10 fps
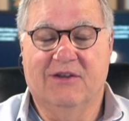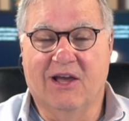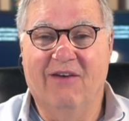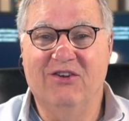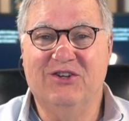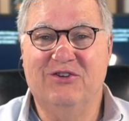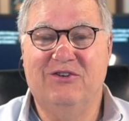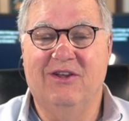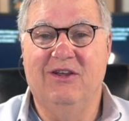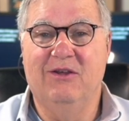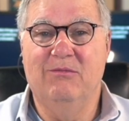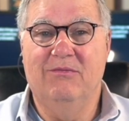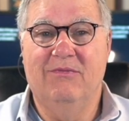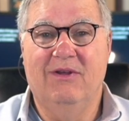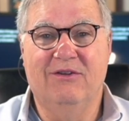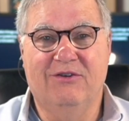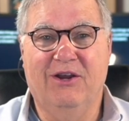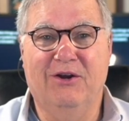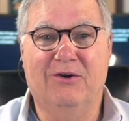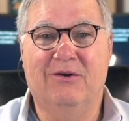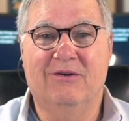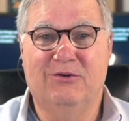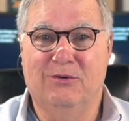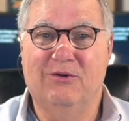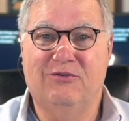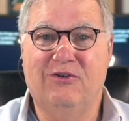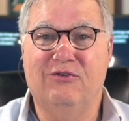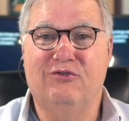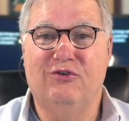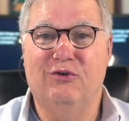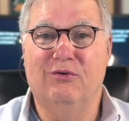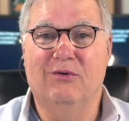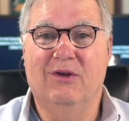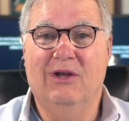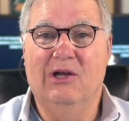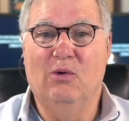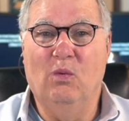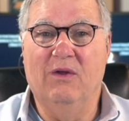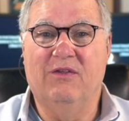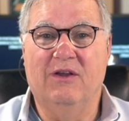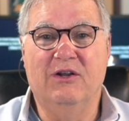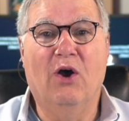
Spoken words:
The Covington team is here to assist you with a